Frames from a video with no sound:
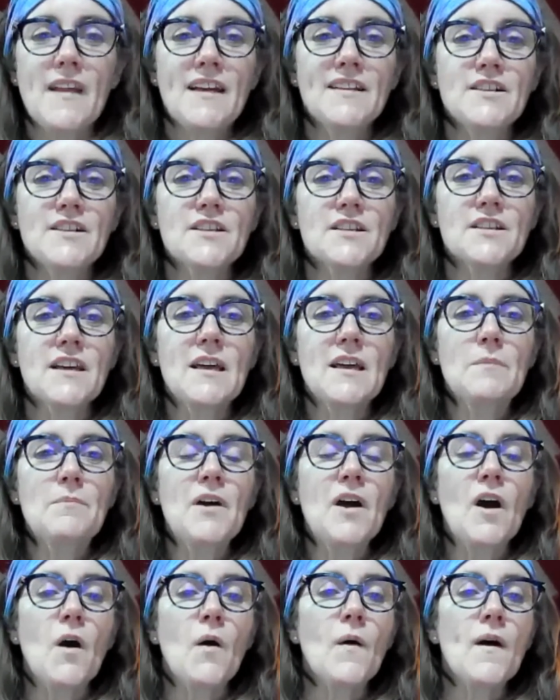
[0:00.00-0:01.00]
And just
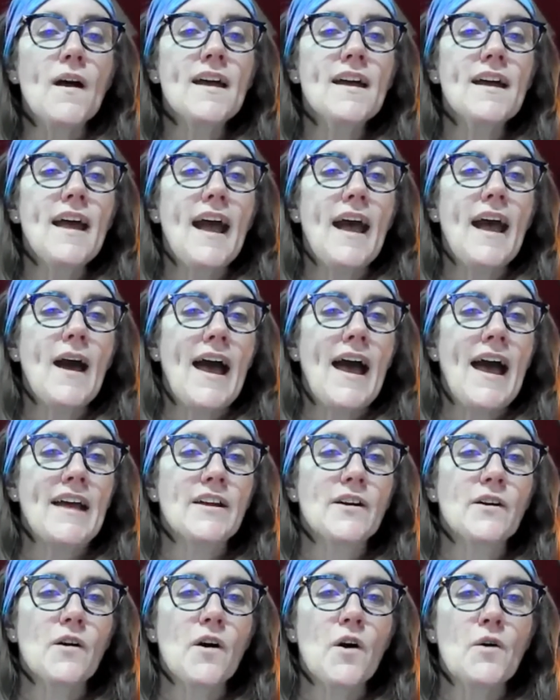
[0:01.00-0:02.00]
keep going
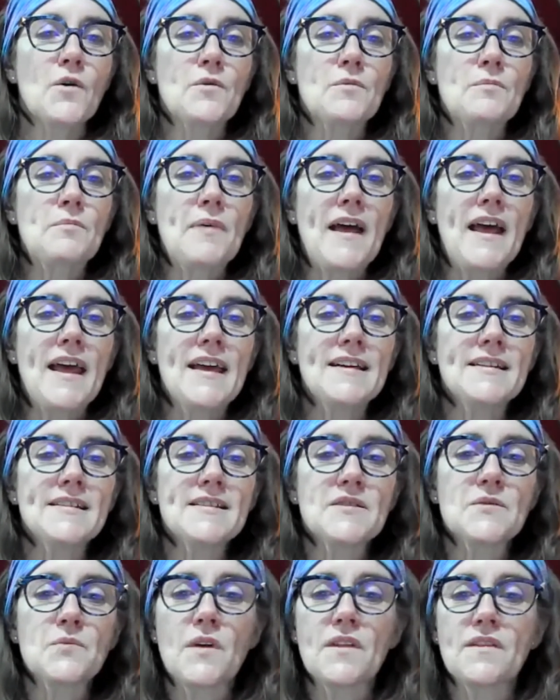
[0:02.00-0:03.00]
at your own
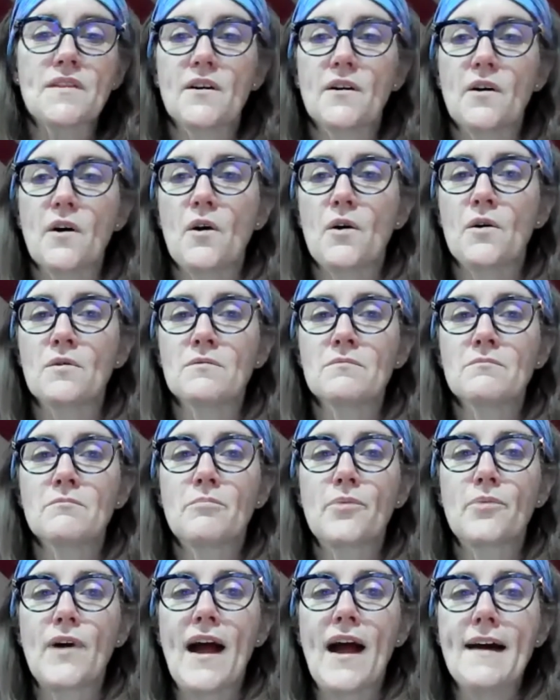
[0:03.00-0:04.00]
pace with your own
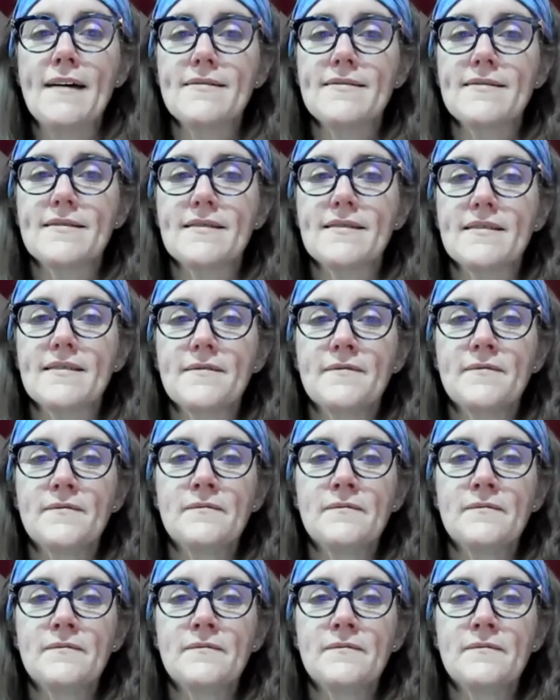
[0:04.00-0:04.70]
breath.